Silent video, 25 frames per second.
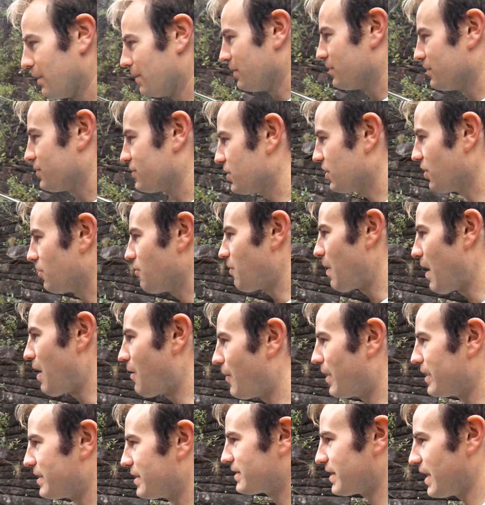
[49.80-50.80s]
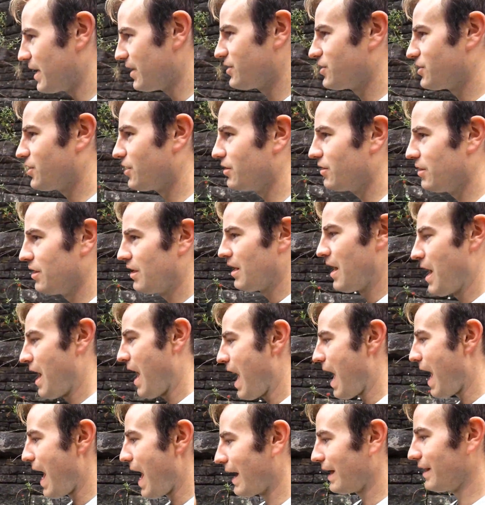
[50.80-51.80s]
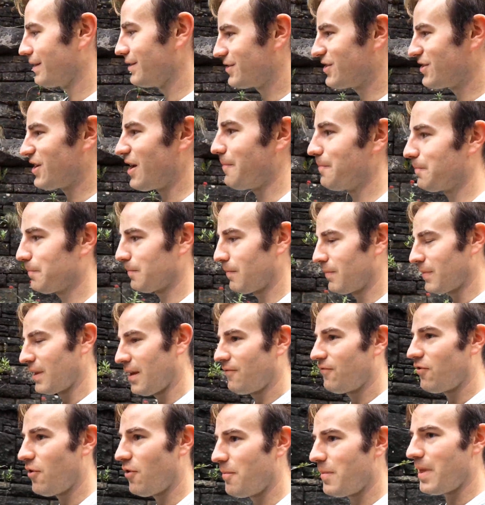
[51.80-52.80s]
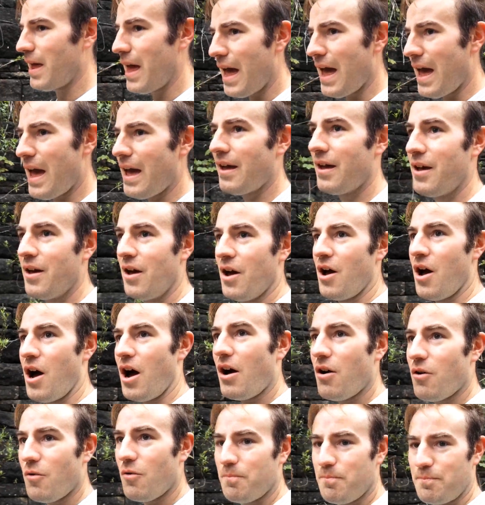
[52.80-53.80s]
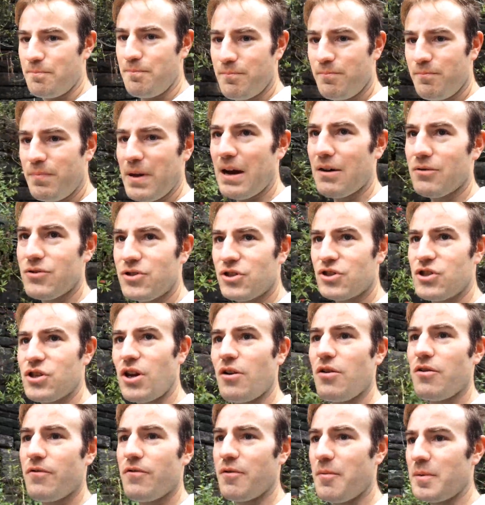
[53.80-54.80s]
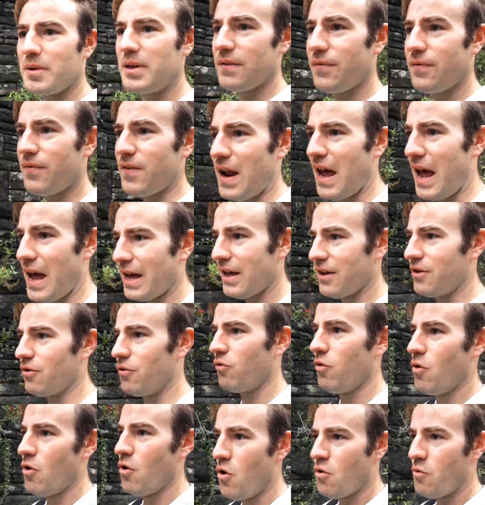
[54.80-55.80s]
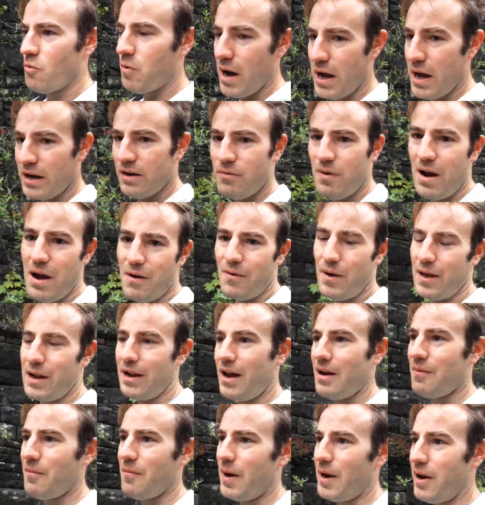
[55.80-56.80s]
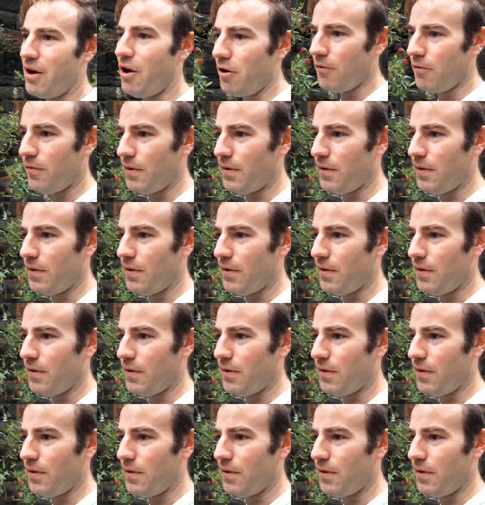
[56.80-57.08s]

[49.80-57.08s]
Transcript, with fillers: to the railway station and um, from there I'll be able to show you from a different angle where the railway line went off.